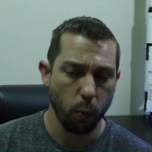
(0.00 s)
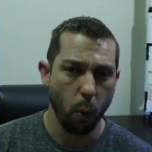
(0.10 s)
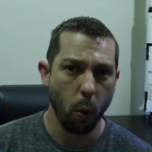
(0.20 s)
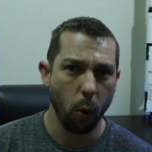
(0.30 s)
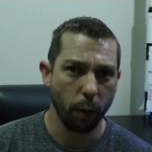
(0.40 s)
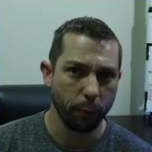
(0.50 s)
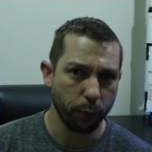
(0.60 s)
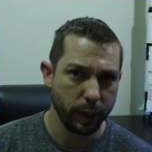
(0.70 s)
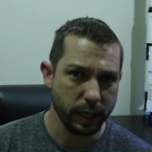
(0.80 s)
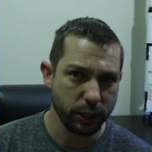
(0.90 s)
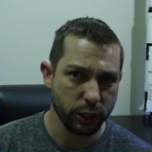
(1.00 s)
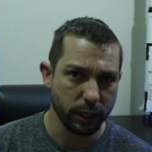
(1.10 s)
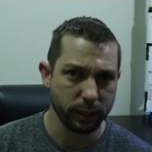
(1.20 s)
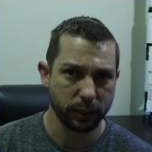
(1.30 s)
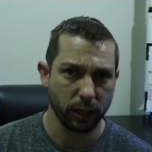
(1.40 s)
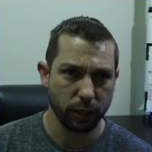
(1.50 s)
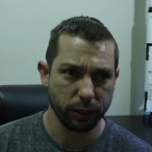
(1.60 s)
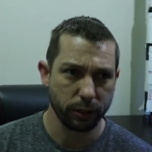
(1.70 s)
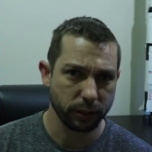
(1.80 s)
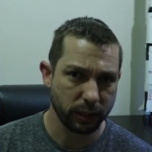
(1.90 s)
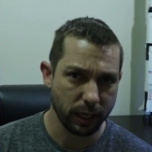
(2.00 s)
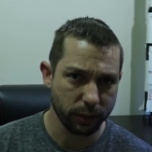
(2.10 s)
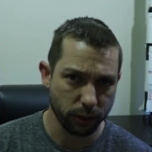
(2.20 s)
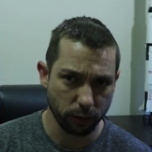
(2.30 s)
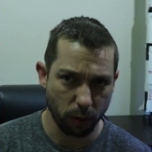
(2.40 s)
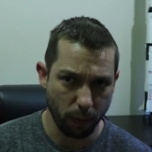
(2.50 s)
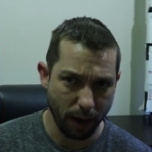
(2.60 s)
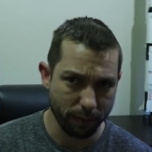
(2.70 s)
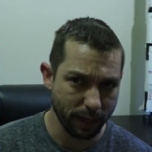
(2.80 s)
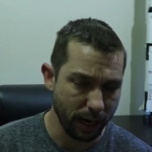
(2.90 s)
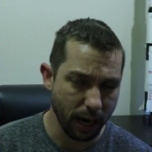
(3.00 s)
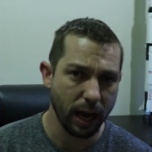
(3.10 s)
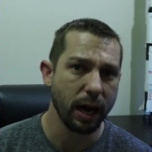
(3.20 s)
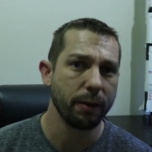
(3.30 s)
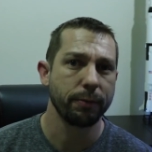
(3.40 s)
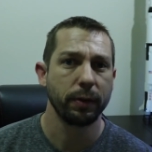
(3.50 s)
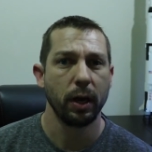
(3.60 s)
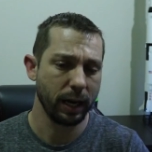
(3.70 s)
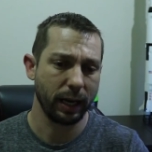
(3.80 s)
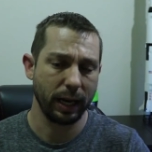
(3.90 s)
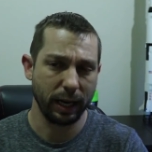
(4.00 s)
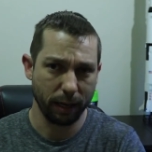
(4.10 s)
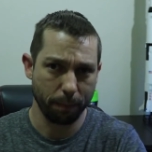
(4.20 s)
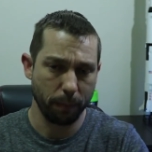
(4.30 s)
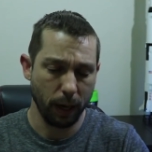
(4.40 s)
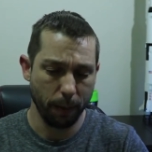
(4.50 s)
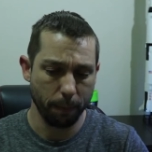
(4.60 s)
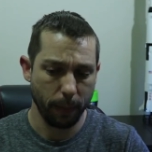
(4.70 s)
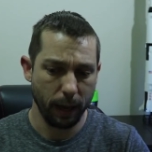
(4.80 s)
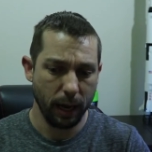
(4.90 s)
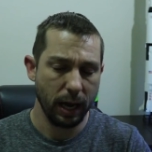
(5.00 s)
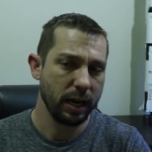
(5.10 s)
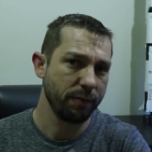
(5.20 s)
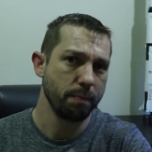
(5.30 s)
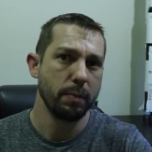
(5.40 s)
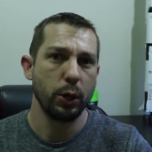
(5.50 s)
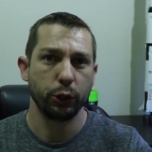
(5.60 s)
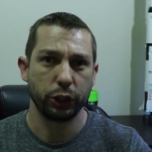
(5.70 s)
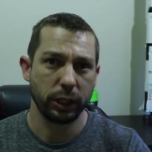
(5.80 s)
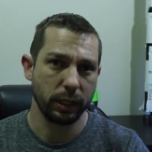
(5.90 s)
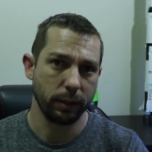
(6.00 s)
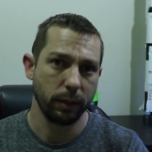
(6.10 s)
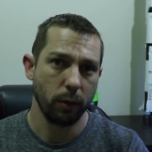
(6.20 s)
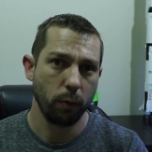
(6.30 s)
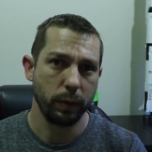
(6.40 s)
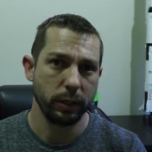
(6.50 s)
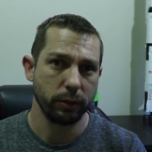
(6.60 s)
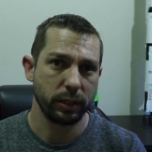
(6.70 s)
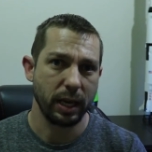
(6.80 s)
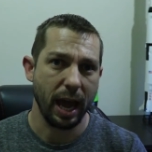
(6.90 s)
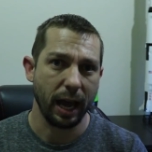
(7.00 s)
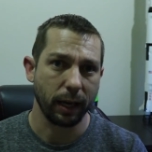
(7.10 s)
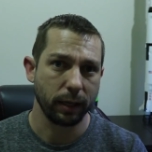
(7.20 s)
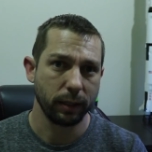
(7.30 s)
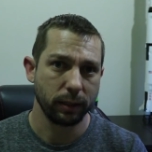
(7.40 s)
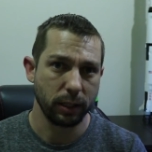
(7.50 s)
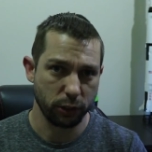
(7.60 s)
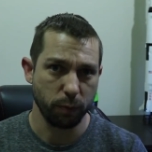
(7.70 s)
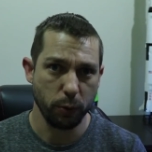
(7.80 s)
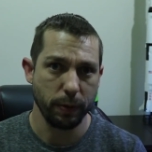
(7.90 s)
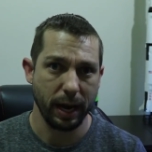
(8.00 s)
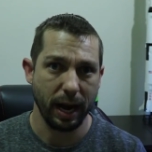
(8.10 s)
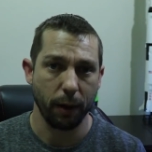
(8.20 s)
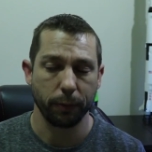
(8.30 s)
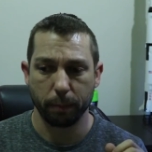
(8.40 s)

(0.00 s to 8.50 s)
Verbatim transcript: warm regions on your sensor around enough. You're not going to get a, um, enough motion when you stack to smooth it out.